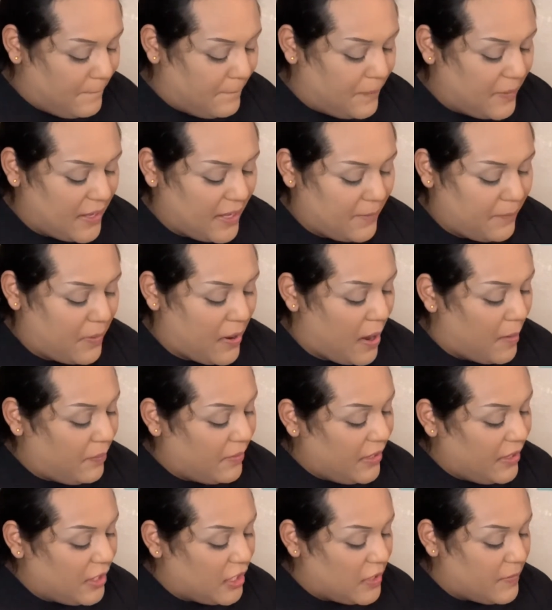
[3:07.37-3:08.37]
but
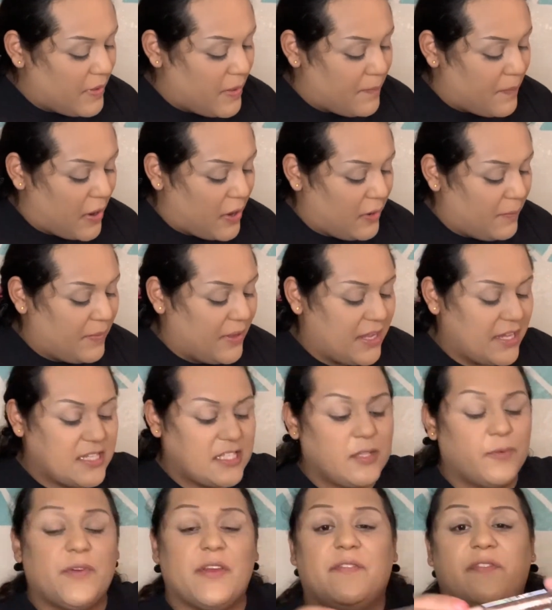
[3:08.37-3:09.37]
probably a little bit better because
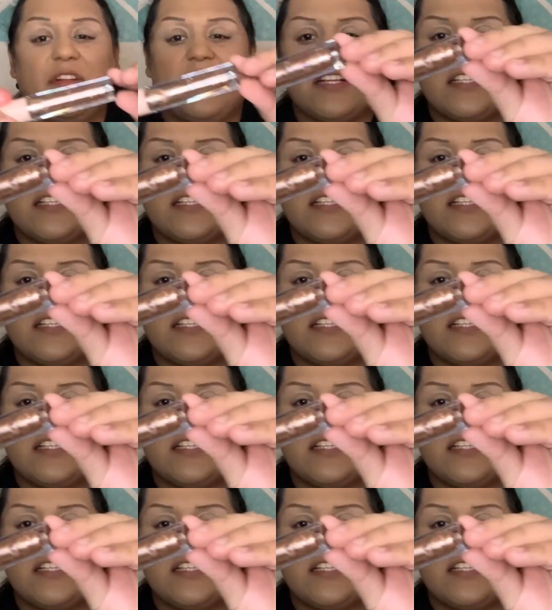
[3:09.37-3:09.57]
the reflex